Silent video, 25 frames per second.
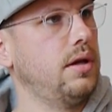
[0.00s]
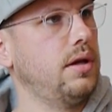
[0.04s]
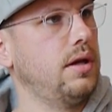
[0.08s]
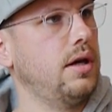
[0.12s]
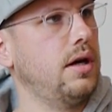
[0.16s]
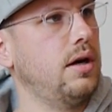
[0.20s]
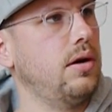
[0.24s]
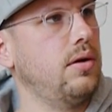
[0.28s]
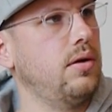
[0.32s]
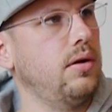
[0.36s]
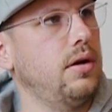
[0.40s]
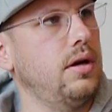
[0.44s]

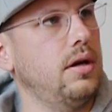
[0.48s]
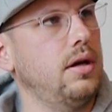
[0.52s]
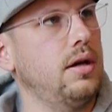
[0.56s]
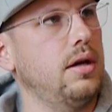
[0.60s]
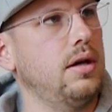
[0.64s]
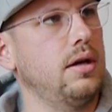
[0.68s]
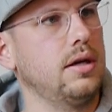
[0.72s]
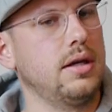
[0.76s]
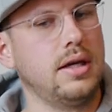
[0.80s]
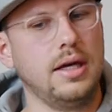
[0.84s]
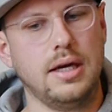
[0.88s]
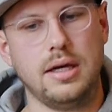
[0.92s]
Now
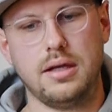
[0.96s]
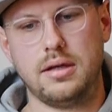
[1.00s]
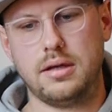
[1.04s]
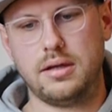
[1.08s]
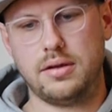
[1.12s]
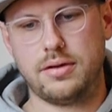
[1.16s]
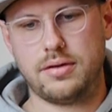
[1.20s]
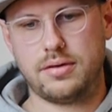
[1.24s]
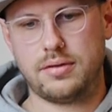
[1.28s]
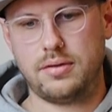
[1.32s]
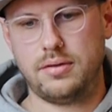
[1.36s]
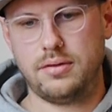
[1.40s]

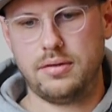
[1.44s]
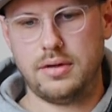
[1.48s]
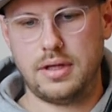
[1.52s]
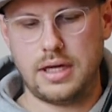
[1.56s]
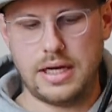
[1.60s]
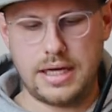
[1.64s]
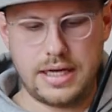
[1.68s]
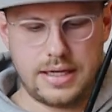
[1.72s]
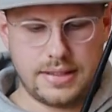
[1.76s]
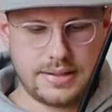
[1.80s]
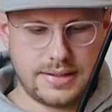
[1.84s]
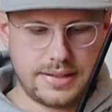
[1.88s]
again through the
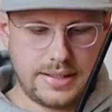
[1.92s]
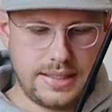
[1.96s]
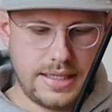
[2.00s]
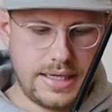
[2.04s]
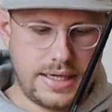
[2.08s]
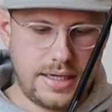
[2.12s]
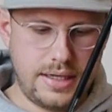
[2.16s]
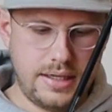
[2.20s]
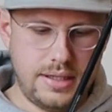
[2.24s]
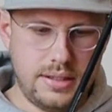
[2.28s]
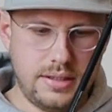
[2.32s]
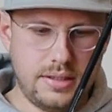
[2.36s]
last
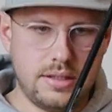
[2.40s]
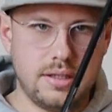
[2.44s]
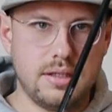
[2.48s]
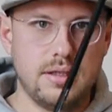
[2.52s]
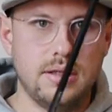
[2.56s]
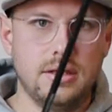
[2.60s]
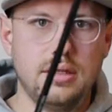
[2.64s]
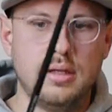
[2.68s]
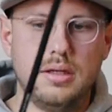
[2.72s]
guide,